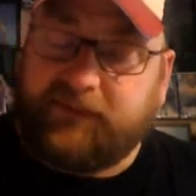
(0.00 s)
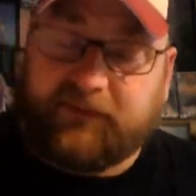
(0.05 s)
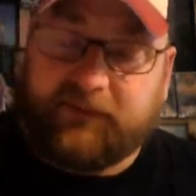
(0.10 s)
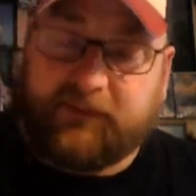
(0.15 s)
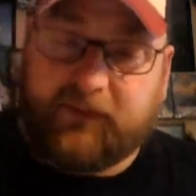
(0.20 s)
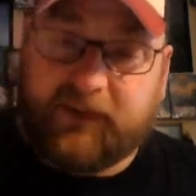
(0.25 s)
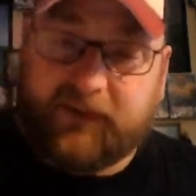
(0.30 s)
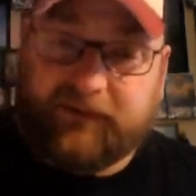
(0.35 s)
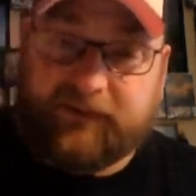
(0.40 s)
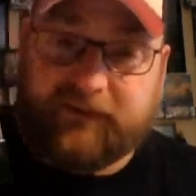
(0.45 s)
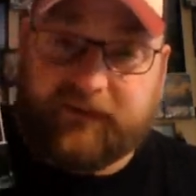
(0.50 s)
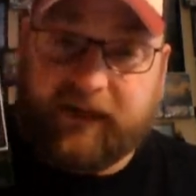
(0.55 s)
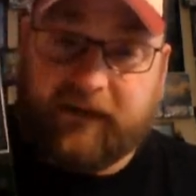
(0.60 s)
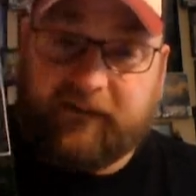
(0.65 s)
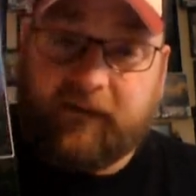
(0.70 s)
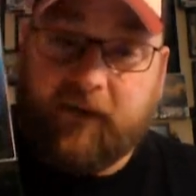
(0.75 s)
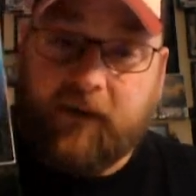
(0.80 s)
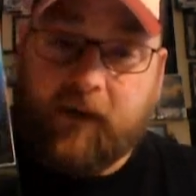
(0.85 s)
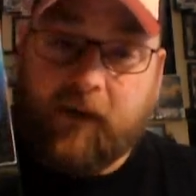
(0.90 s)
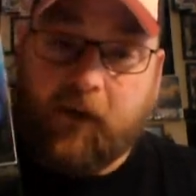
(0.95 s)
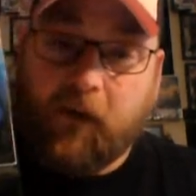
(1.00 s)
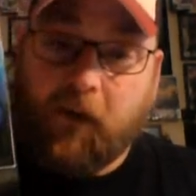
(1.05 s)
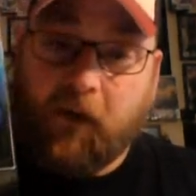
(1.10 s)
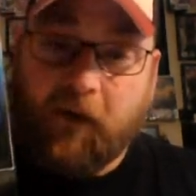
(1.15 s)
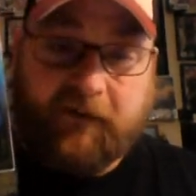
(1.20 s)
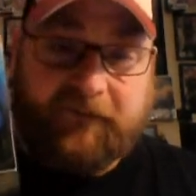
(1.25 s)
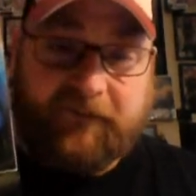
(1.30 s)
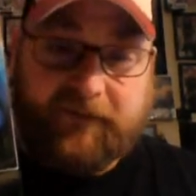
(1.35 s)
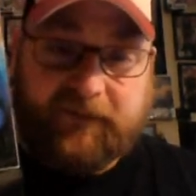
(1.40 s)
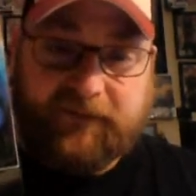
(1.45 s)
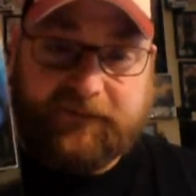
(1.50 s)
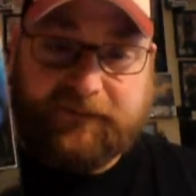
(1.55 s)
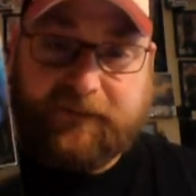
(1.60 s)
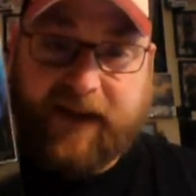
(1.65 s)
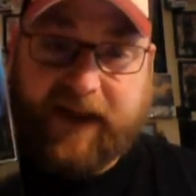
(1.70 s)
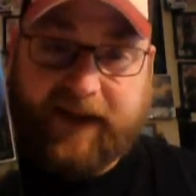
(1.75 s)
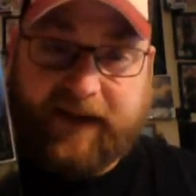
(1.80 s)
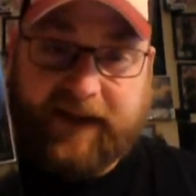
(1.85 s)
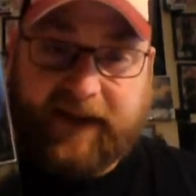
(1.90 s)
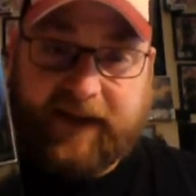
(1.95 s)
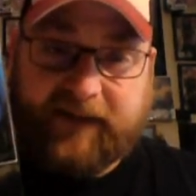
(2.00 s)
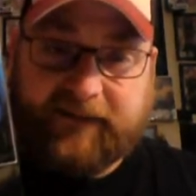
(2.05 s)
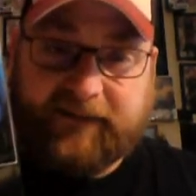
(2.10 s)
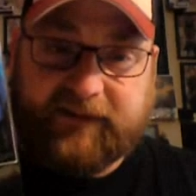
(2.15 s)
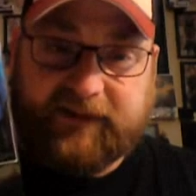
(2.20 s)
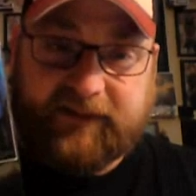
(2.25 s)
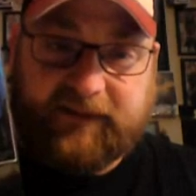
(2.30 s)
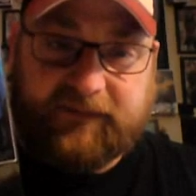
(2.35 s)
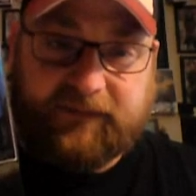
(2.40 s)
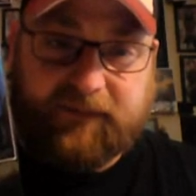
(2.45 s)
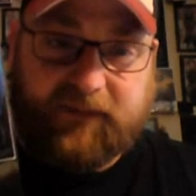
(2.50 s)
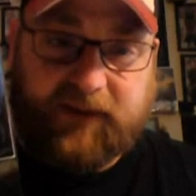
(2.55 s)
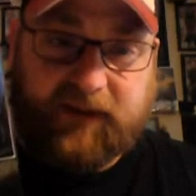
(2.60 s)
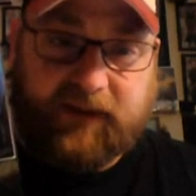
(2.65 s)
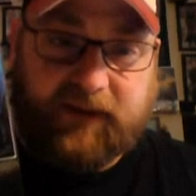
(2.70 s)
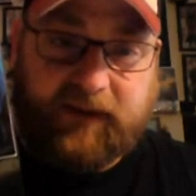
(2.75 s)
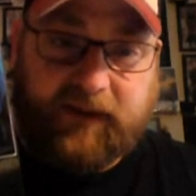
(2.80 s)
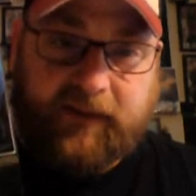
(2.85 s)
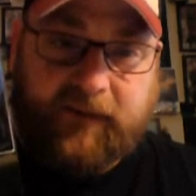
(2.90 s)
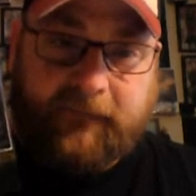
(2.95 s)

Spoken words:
just great stuff. Orphan's badass in this book.